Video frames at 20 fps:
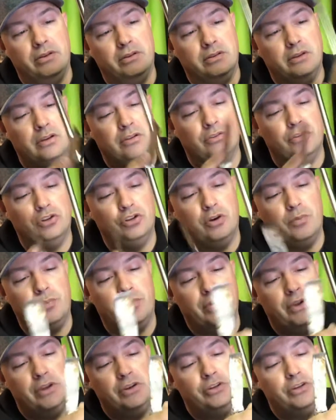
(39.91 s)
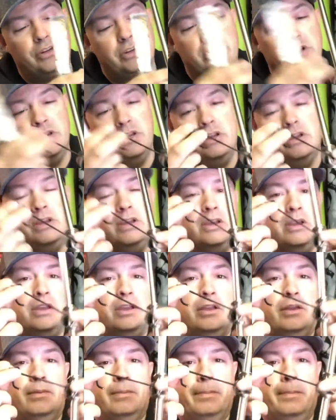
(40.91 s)
got a little sharper edge.
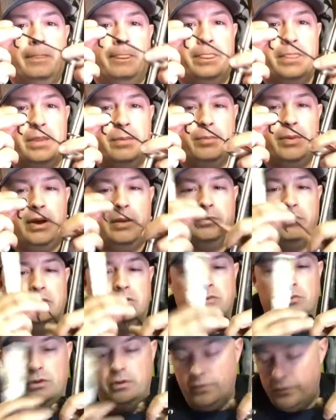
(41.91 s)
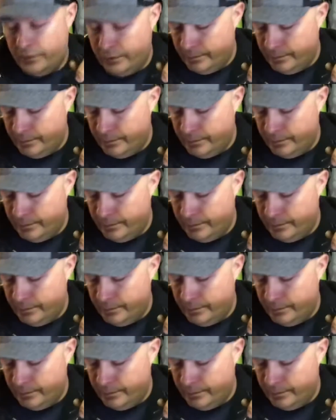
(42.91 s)
You pop these off.